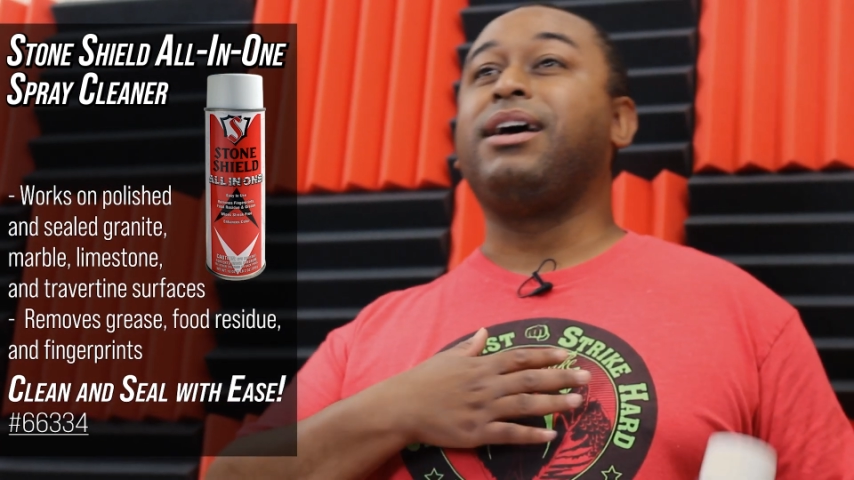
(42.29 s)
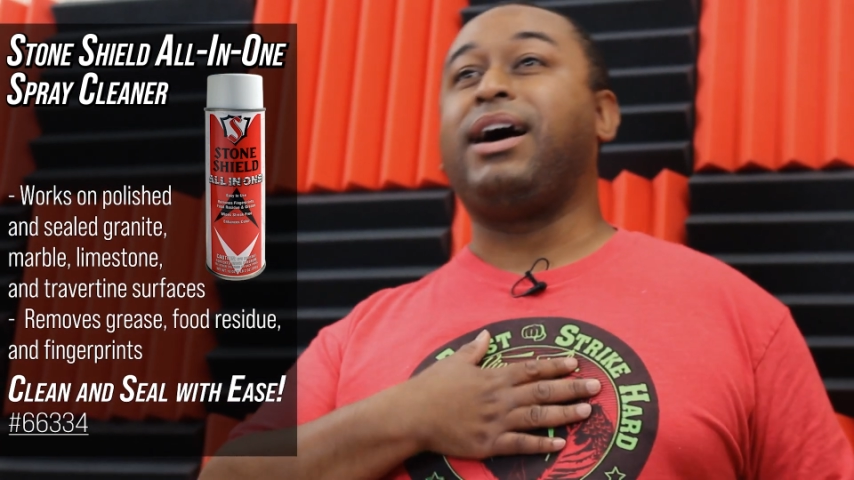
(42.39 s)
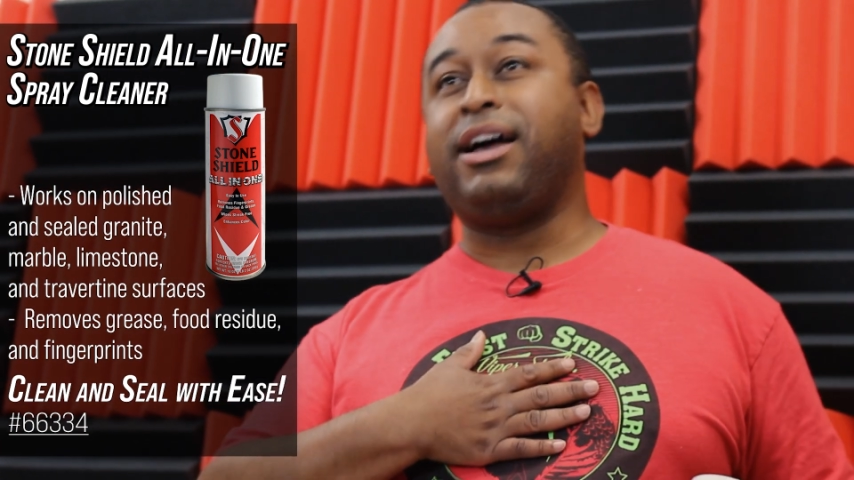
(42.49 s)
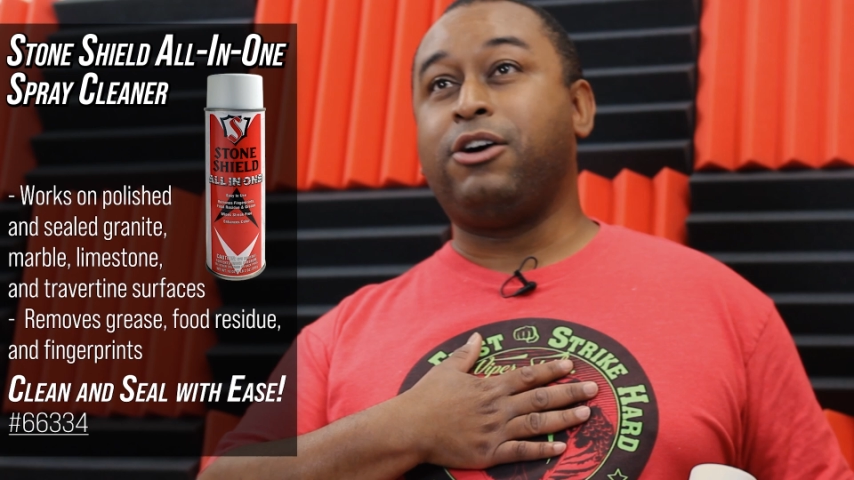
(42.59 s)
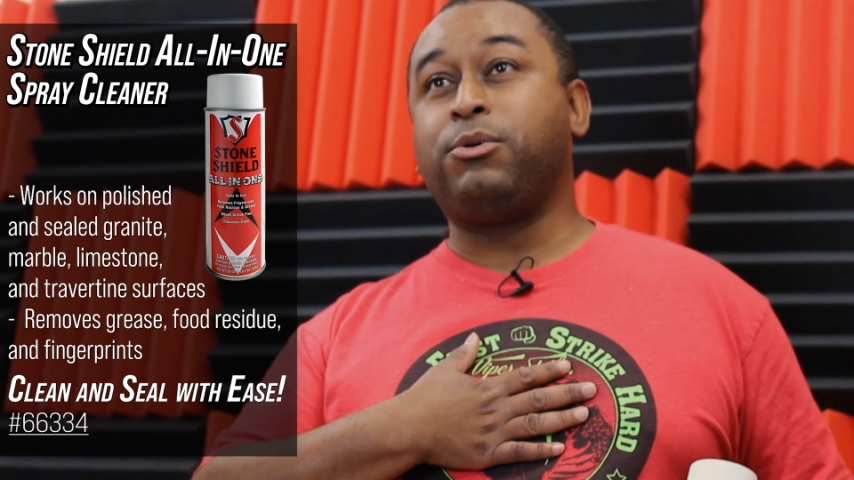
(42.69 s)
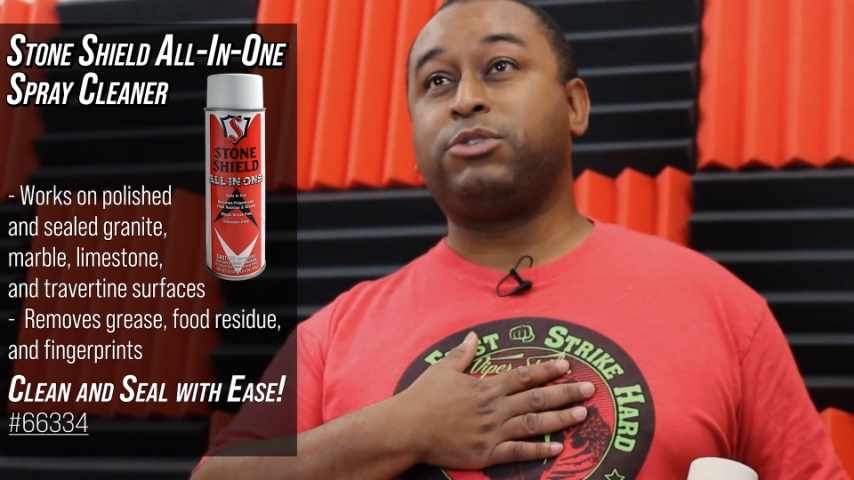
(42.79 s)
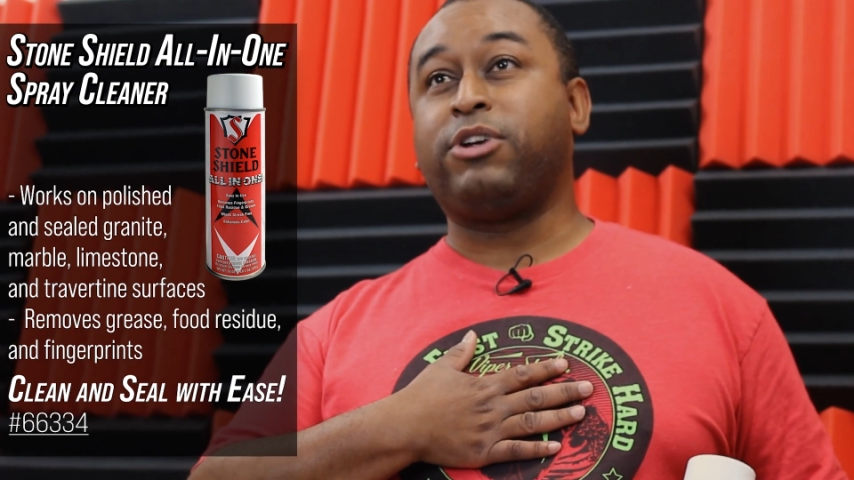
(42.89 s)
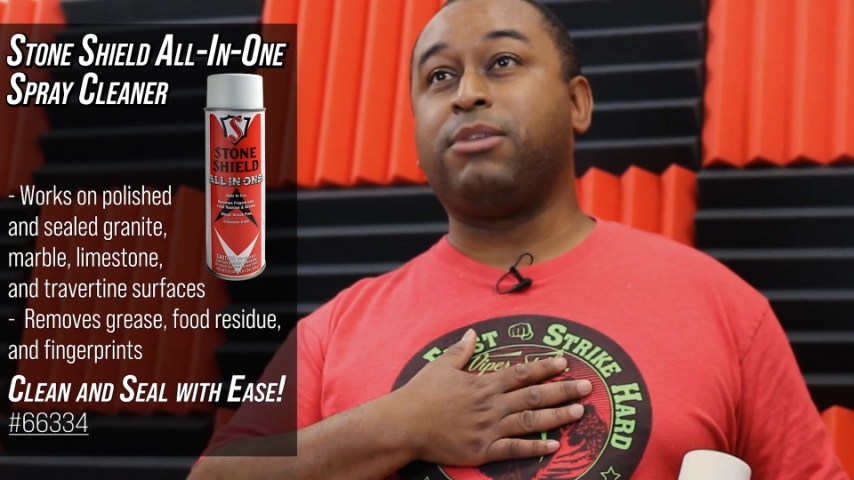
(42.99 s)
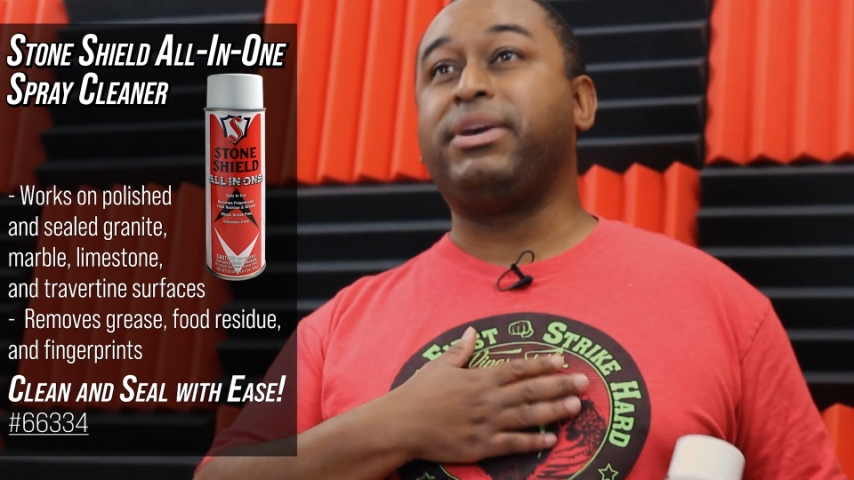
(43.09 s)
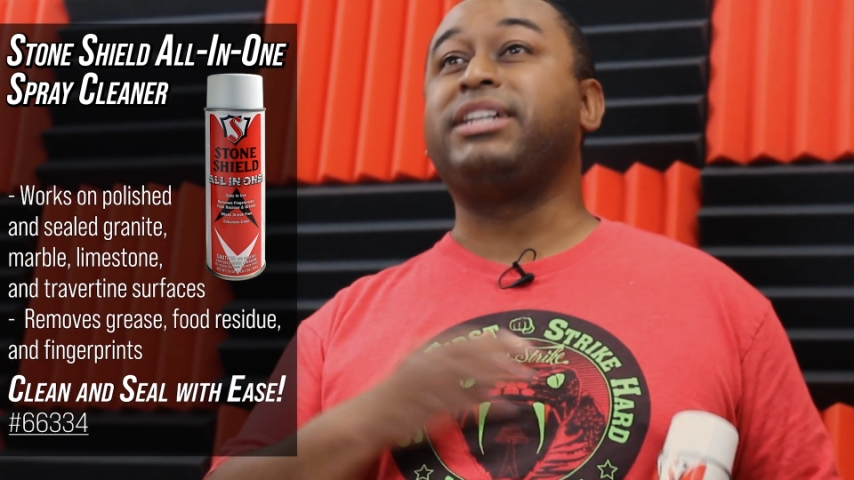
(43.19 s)
I always
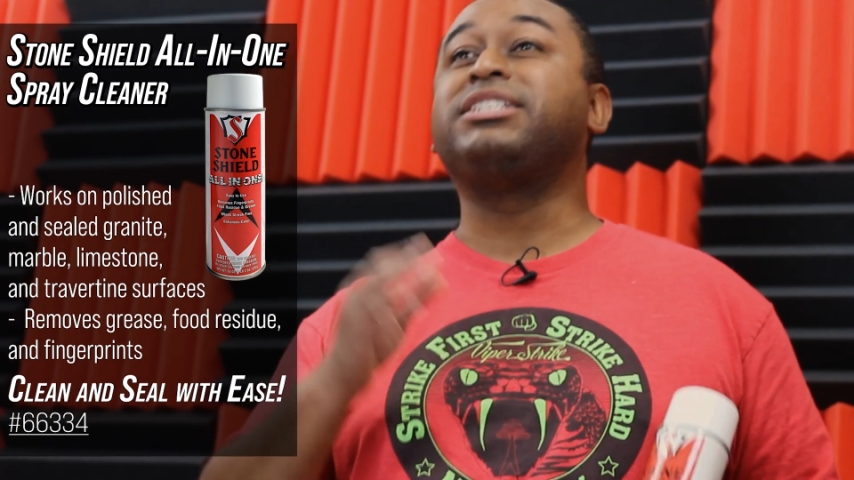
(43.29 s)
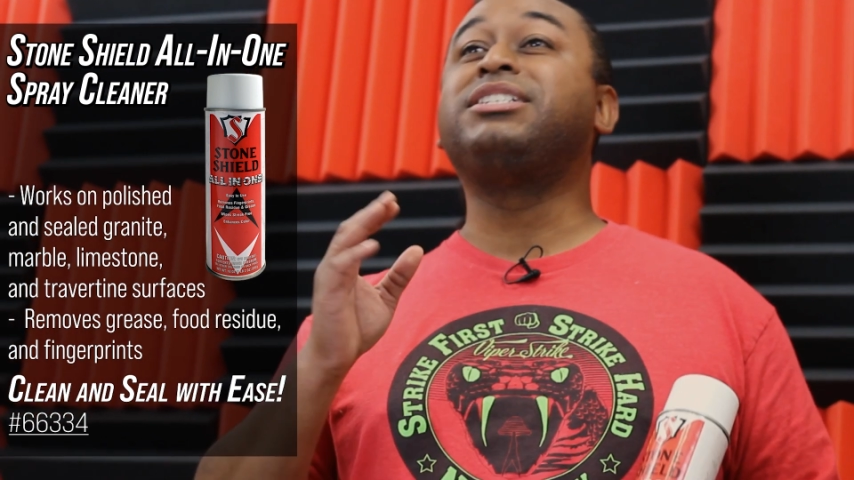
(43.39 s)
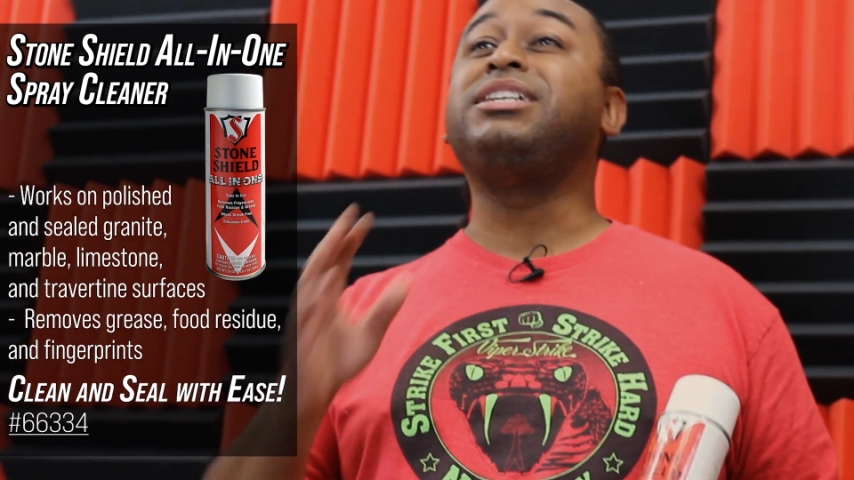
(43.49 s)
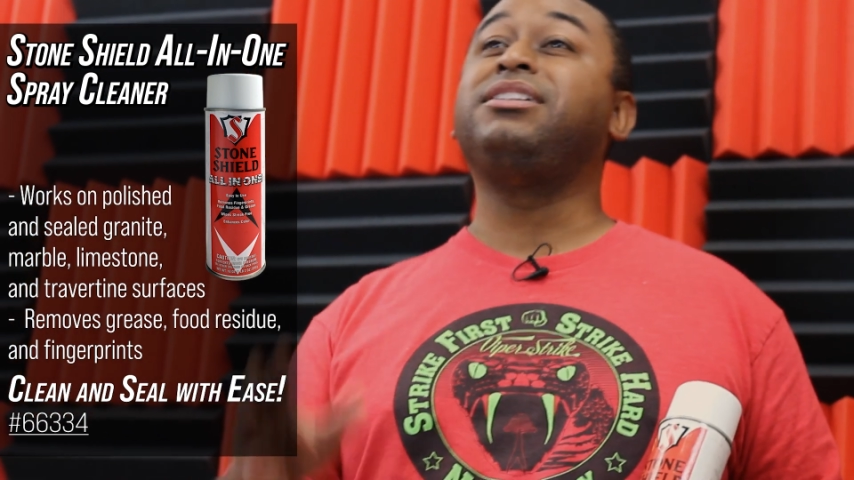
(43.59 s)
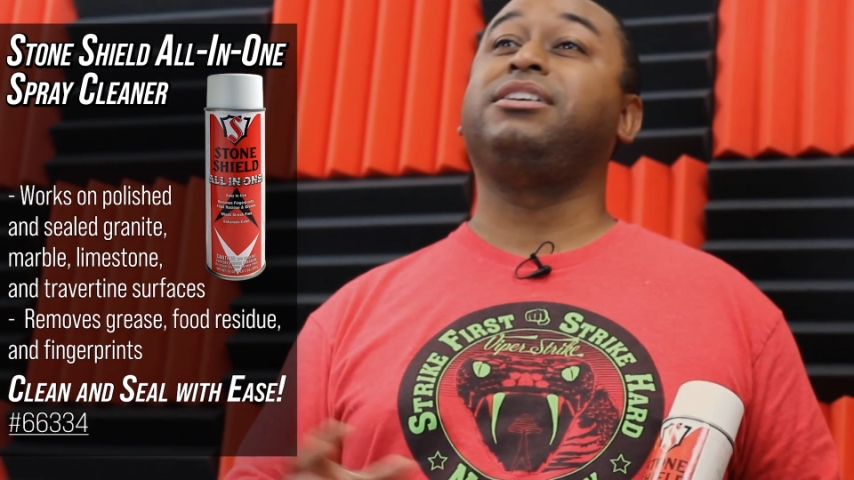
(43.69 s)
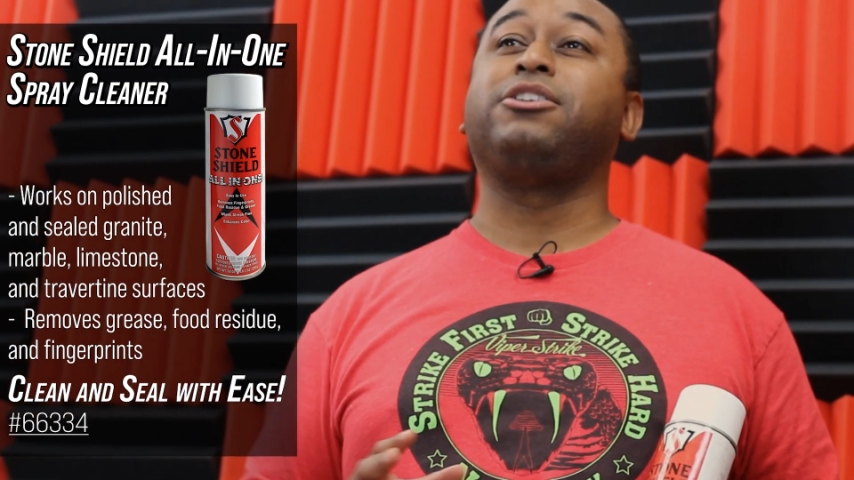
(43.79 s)
recommend sealing